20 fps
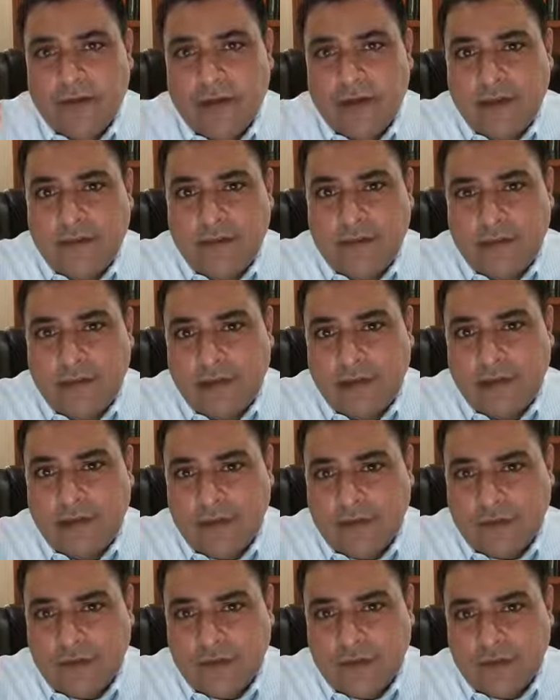
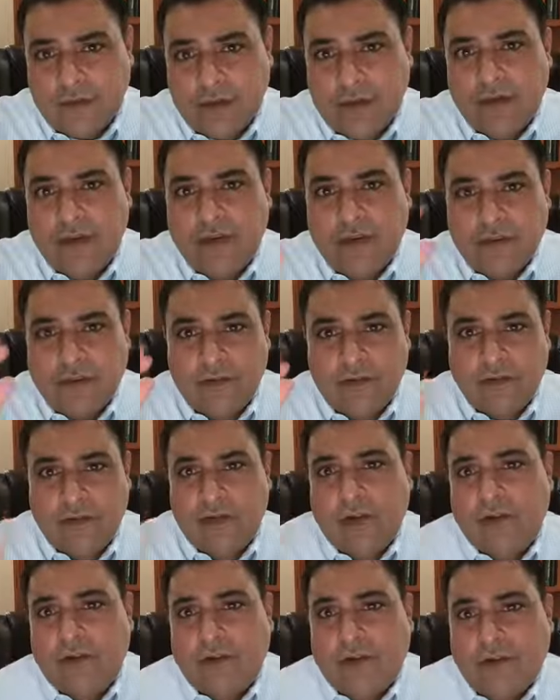inflammation or destruction against those
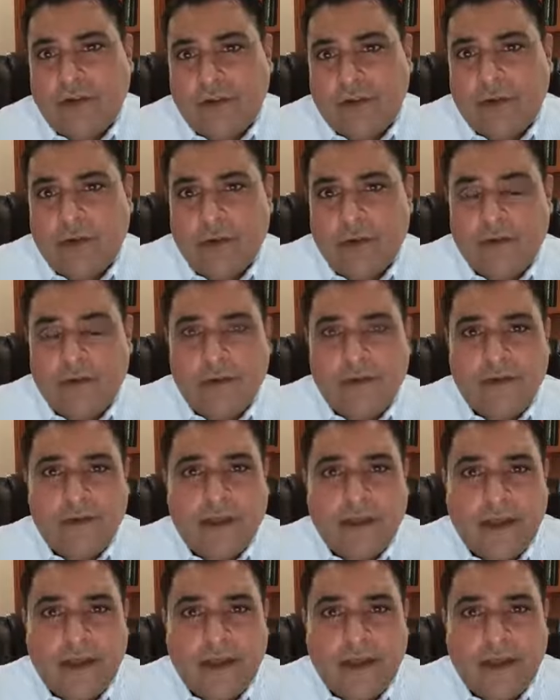tight junction proteins.